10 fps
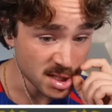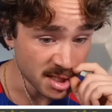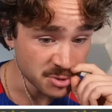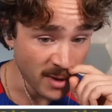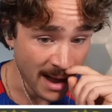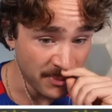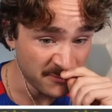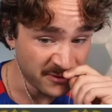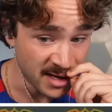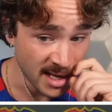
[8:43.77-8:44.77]
touch, rapid
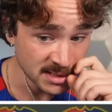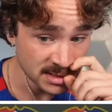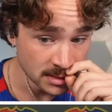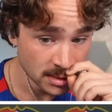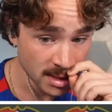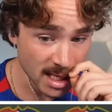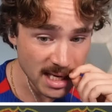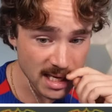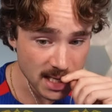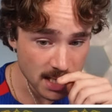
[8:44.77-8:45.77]
finesse.
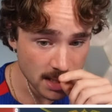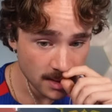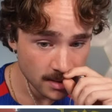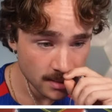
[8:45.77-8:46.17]
Whee!